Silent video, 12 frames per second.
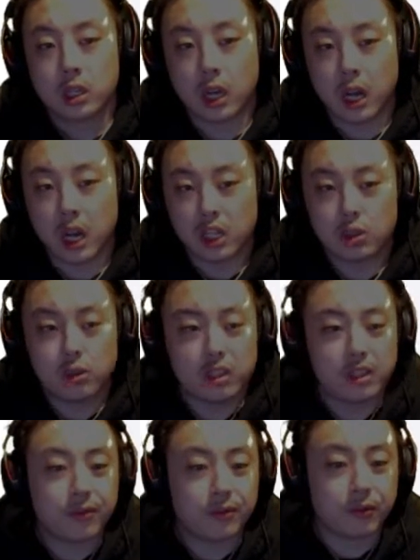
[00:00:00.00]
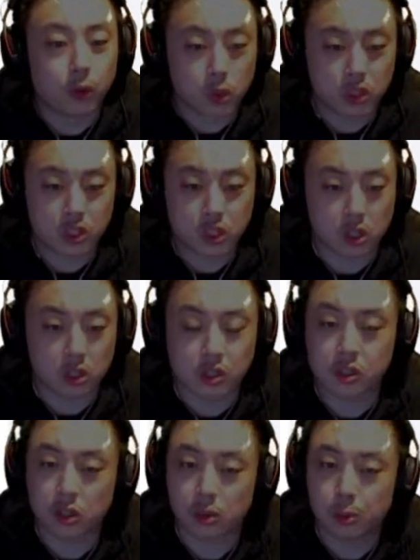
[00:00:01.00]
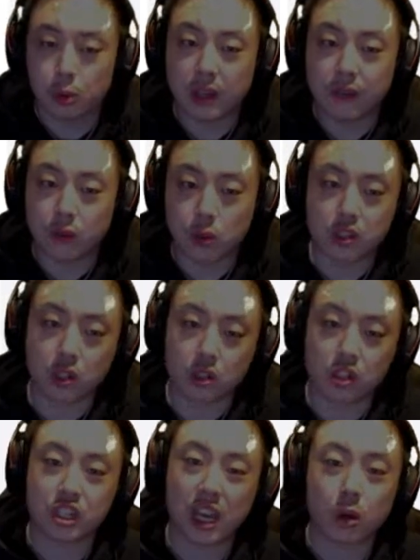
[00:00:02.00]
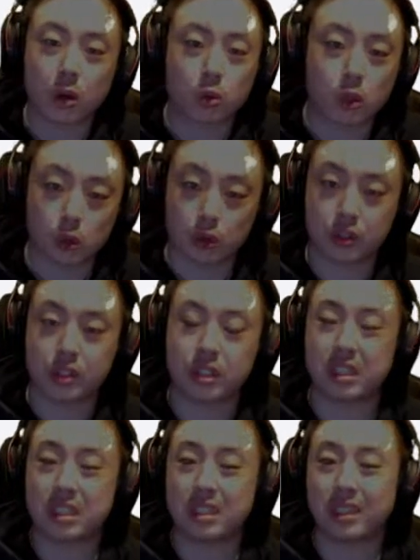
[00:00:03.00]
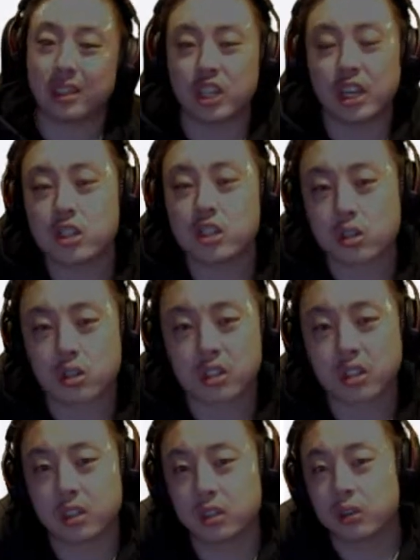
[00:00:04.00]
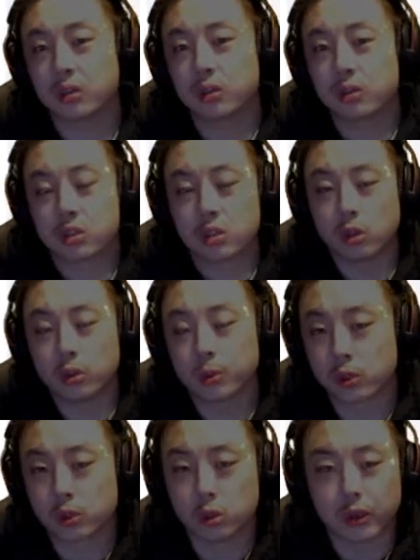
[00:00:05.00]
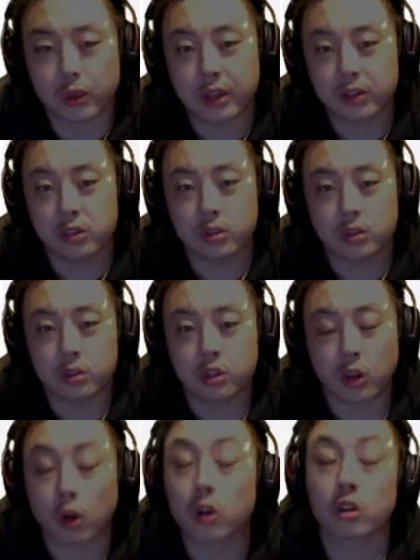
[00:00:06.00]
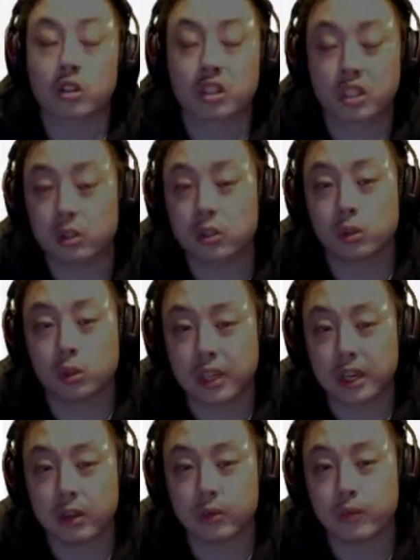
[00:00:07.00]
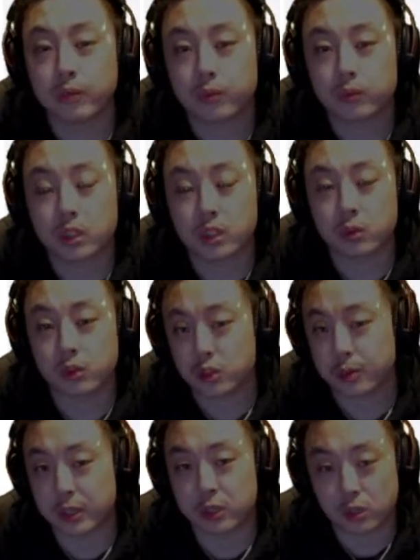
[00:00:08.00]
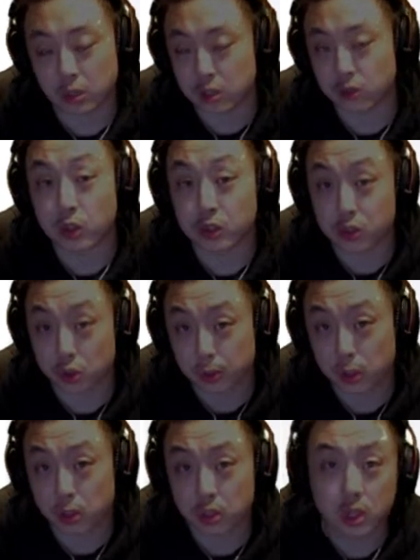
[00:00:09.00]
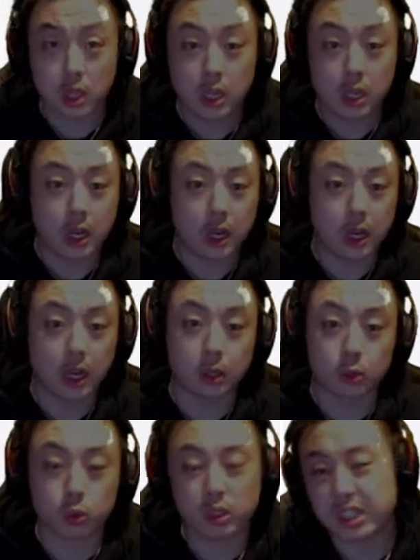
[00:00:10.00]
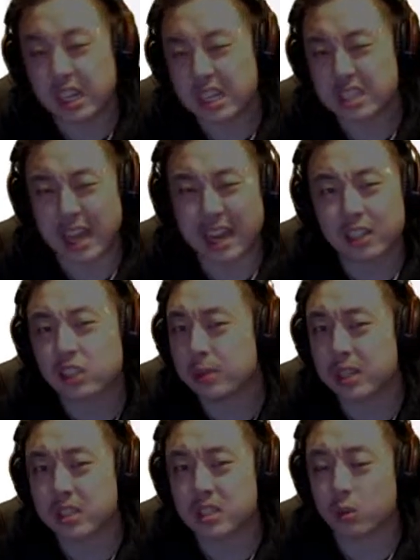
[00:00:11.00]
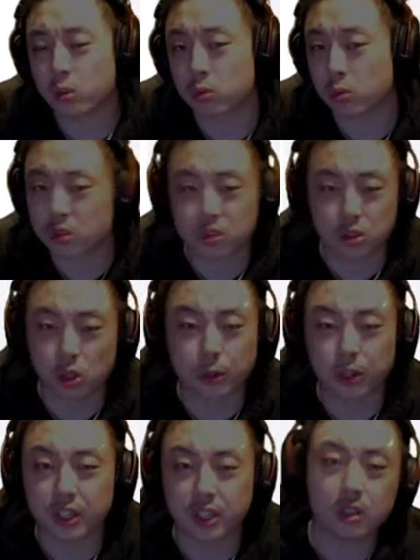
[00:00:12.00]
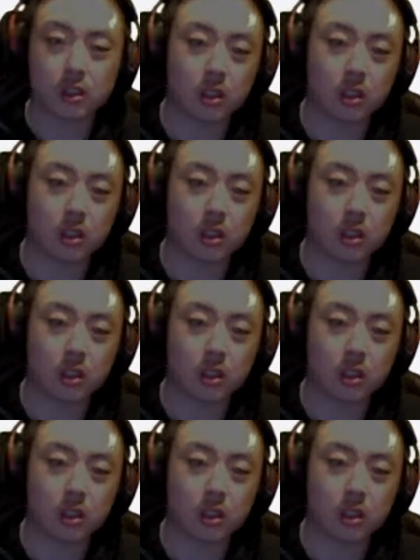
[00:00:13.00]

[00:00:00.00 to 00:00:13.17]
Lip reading: Onto the 4 stars. So the Moonlight 4 stars, Shadow Rose. They changed her skill soul burn cooldown, or her skill cooldown is reduced by 2 turns for the soul burn. Really nice. It actually makes it worth soul burning.